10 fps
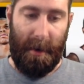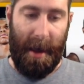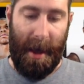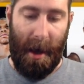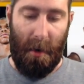
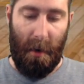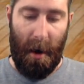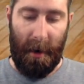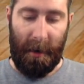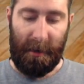Now,
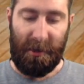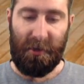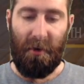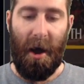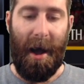I'm going to
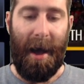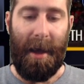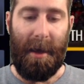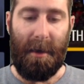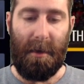
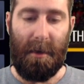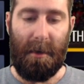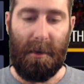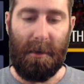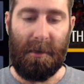try
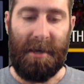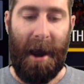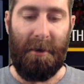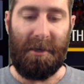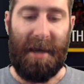
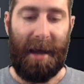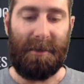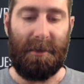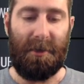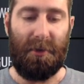Jaren
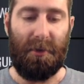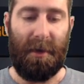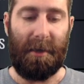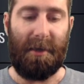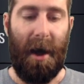Jackson
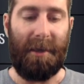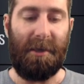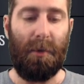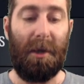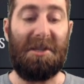Jr. So I
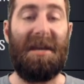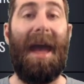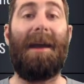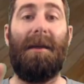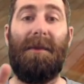just want to
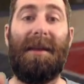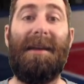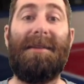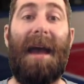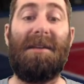check that
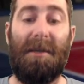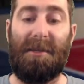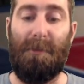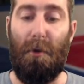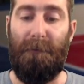he is actually a
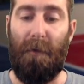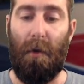small